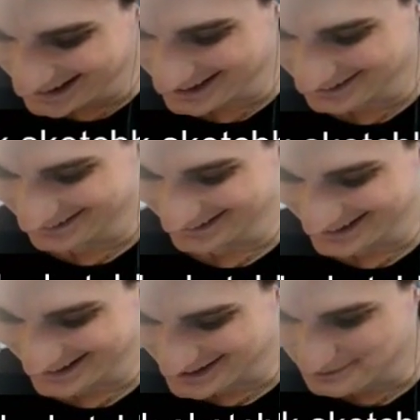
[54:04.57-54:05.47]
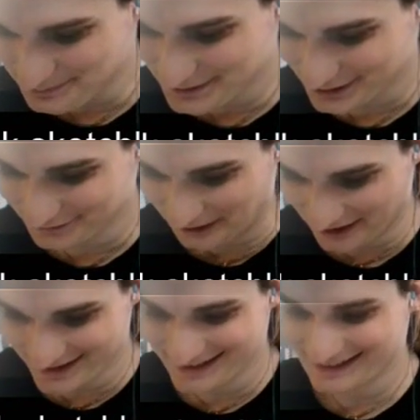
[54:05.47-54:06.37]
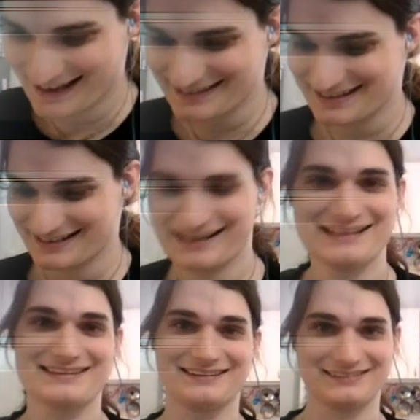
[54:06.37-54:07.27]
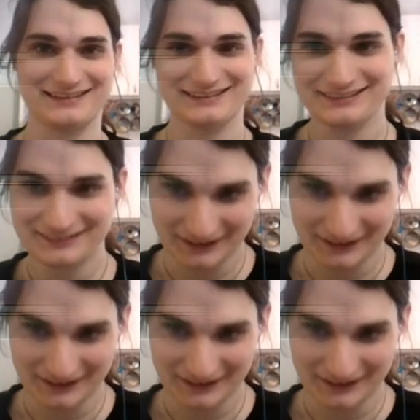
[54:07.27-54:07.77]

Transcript: Literally could run on an SNES, I think.